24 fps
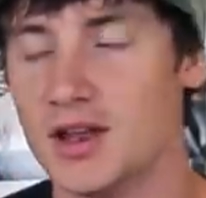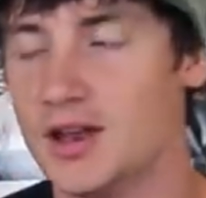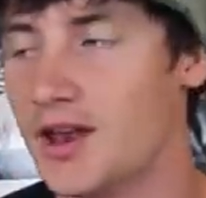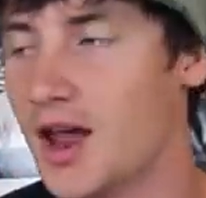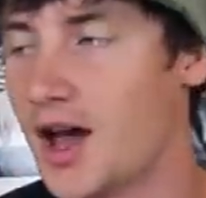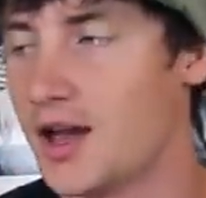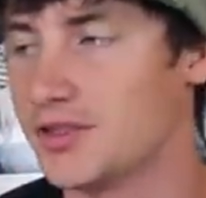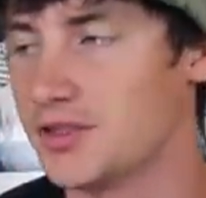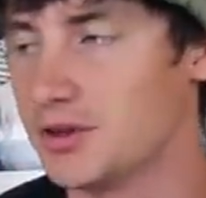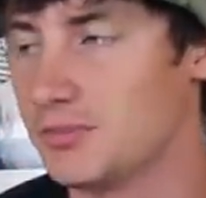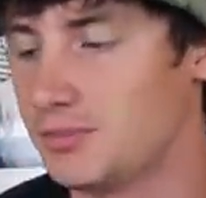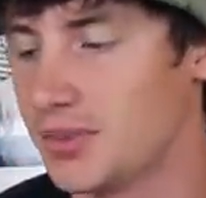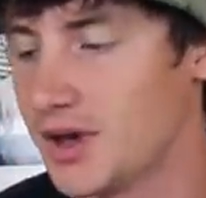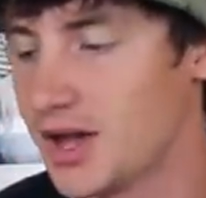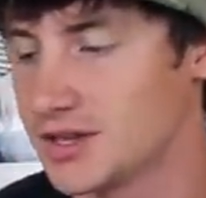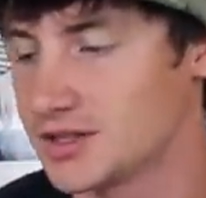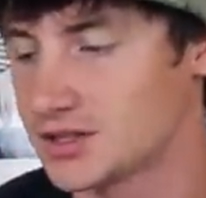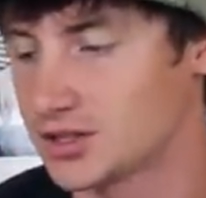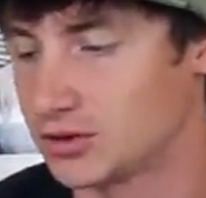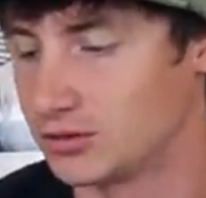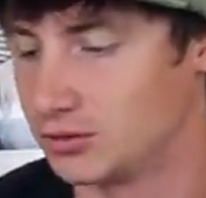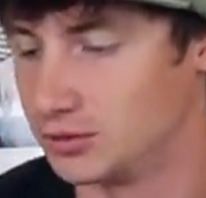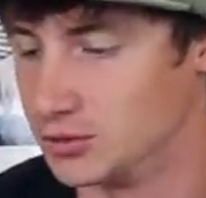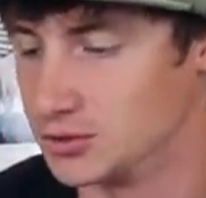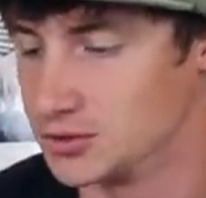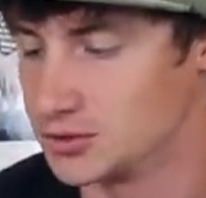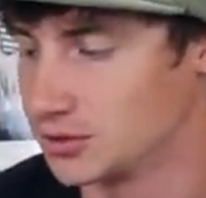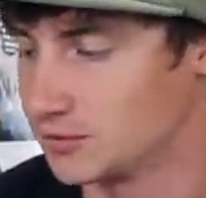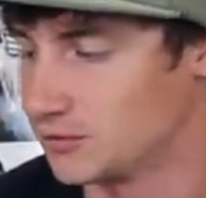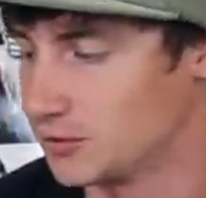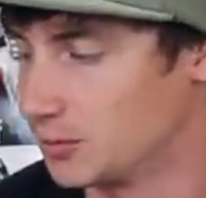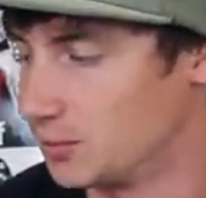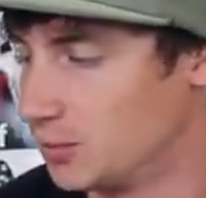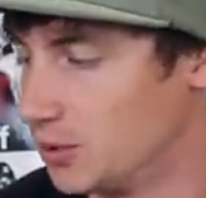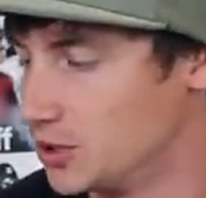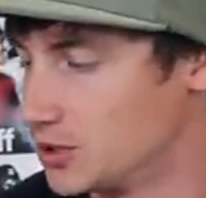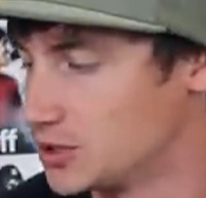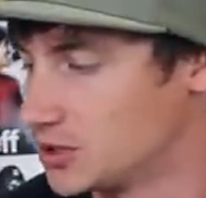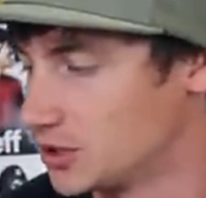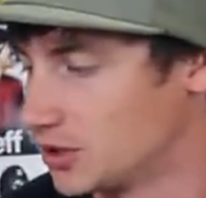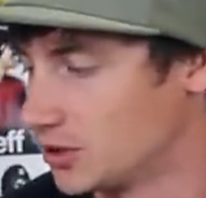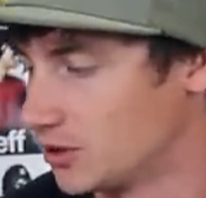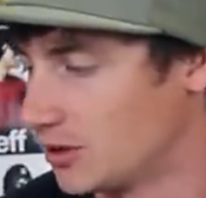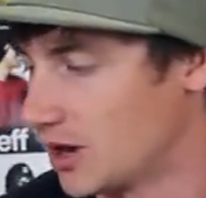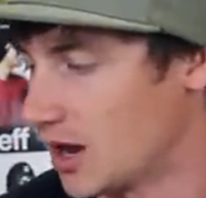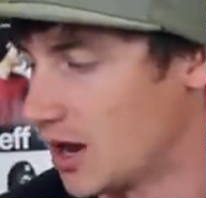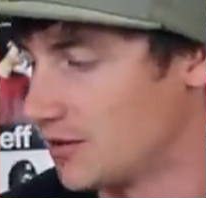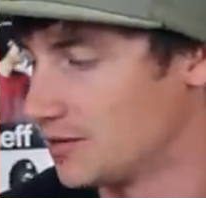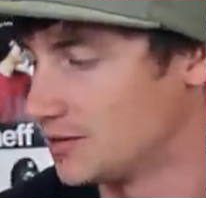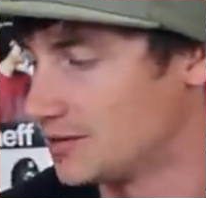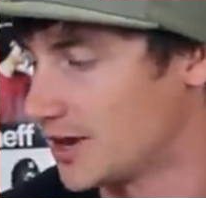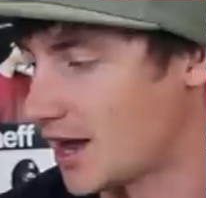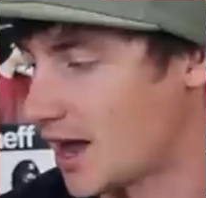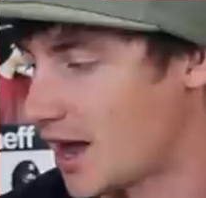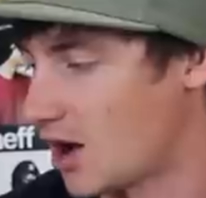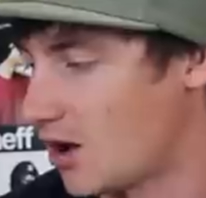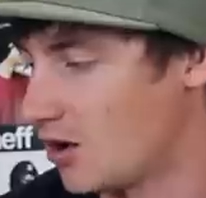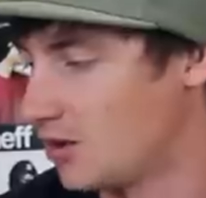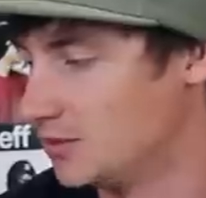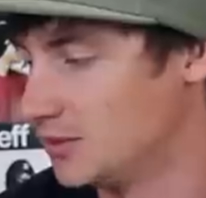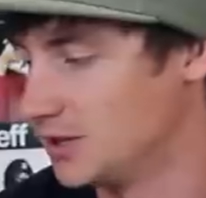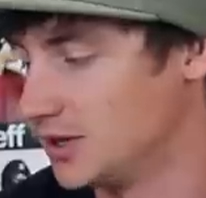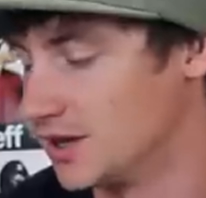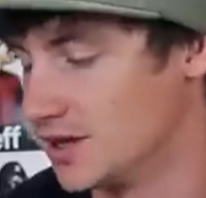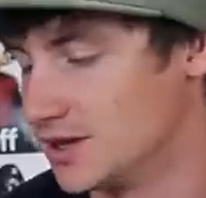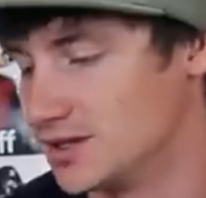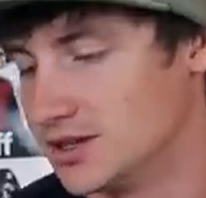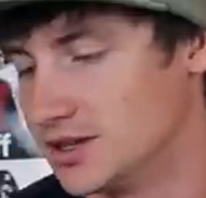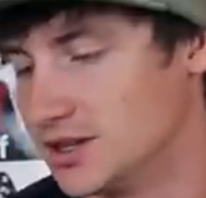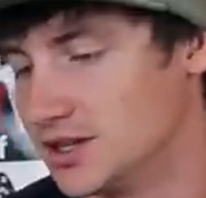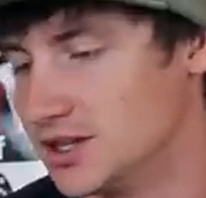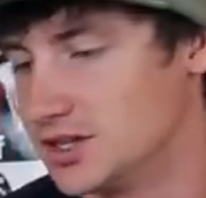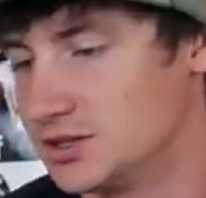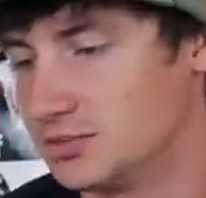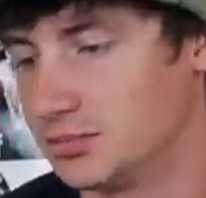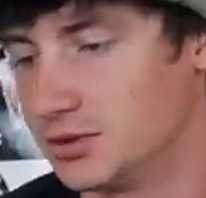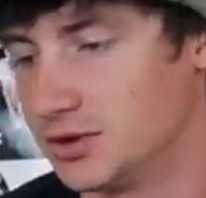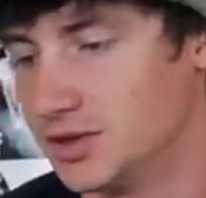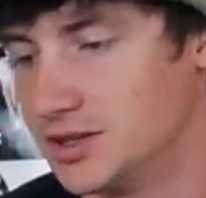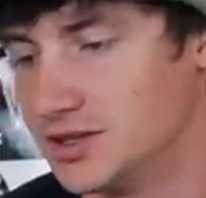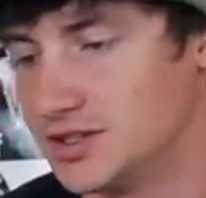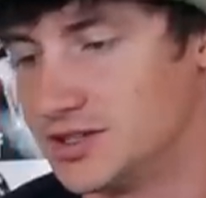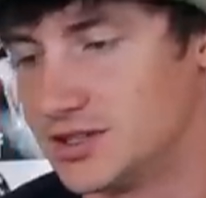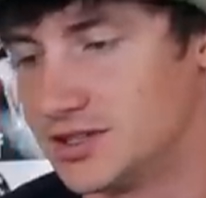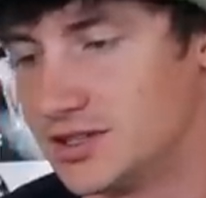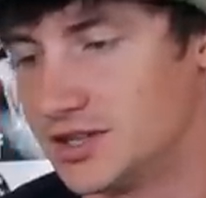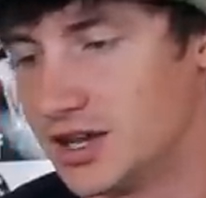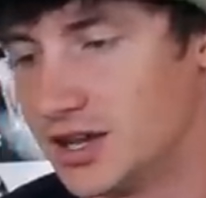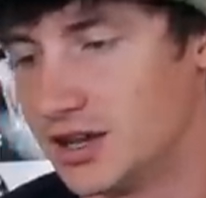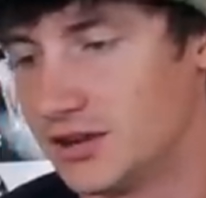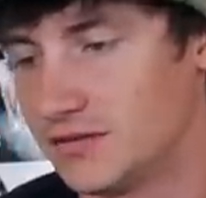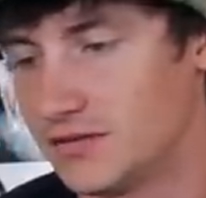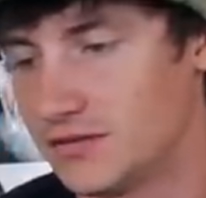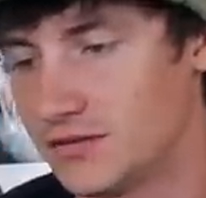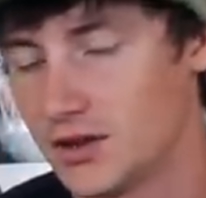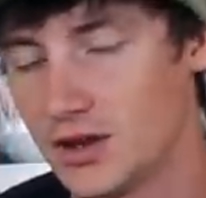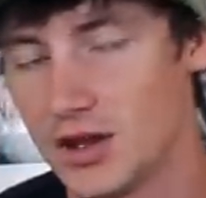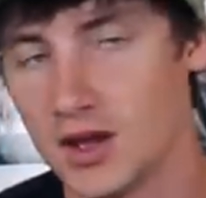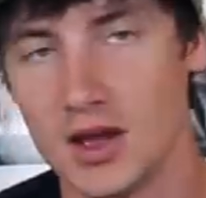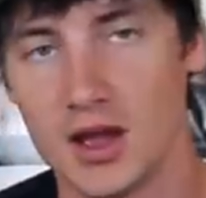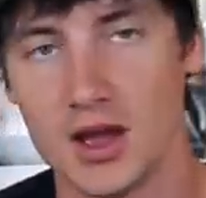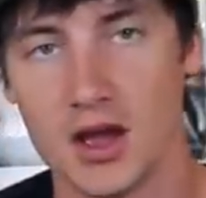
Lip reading: Not the best cruiser for pushing around town because it is pretty stiff.